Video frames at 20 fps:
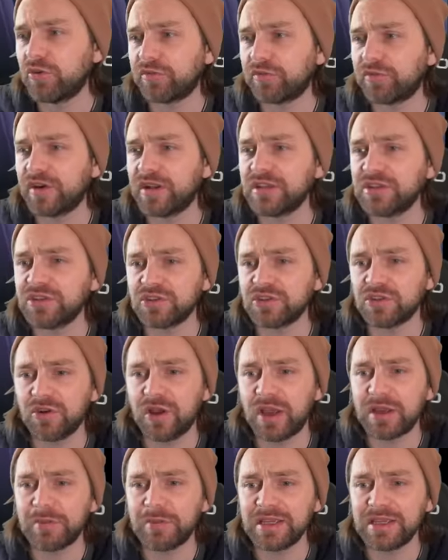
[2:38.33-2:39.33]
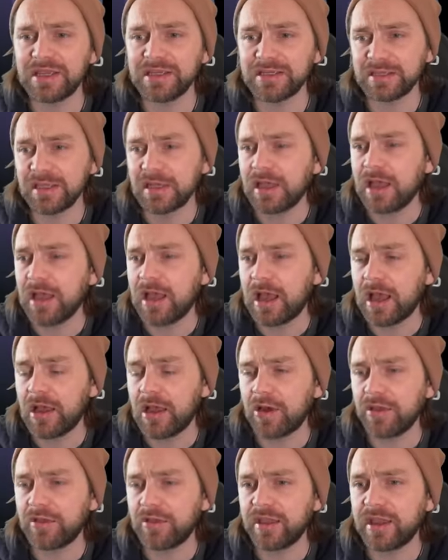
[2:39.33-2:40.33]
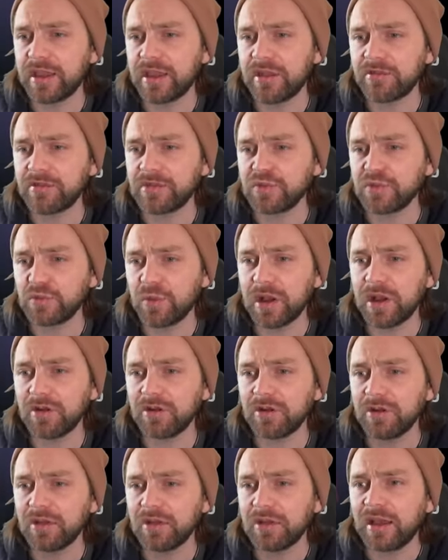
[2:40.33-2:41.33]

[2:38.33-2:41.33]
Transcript: friends or enemies on here as well.